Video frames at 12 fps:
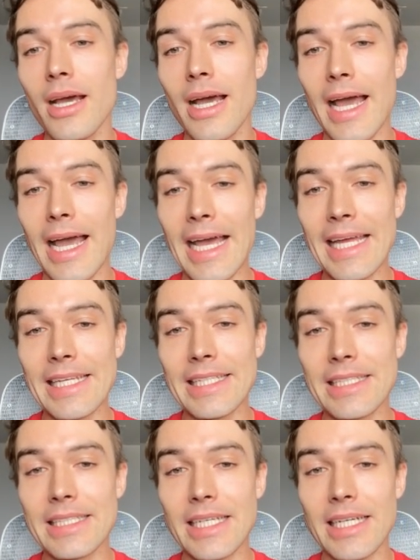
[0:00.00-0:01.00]

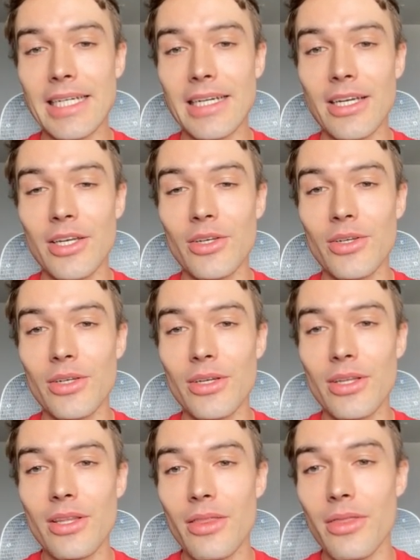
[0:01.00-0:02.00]
And
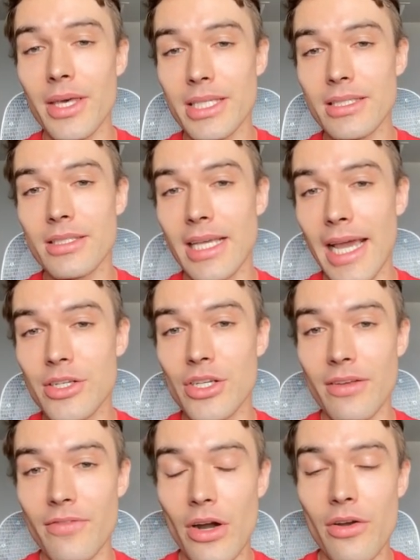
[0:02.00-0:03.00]
this is
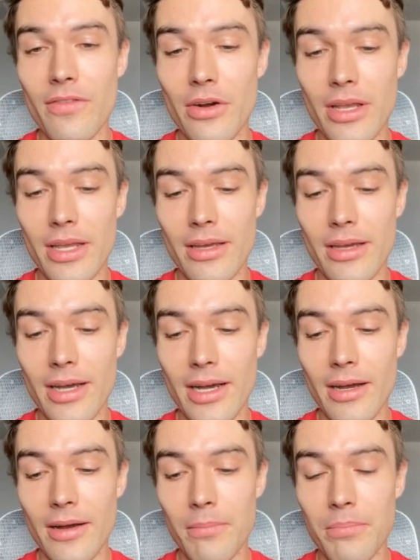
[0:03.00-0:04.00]
actually very, very
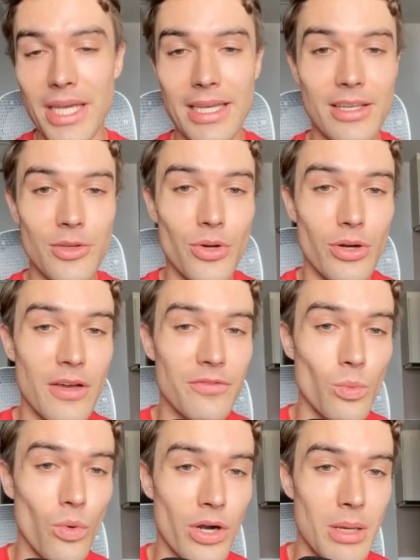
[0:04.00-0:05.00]
big. You don't have
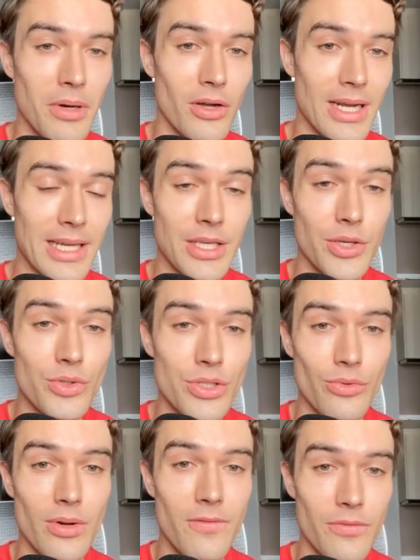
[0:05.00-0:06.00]
to worry about like a
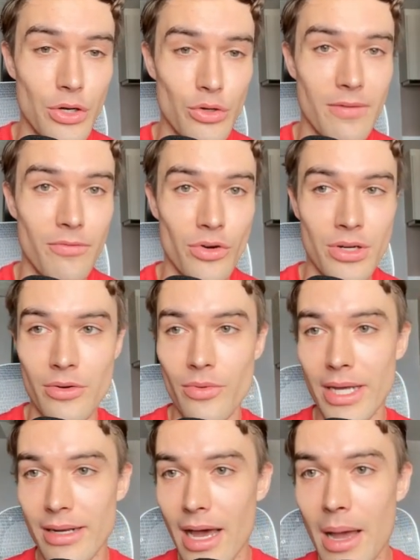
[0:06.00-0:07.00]
user-friendly front end, right?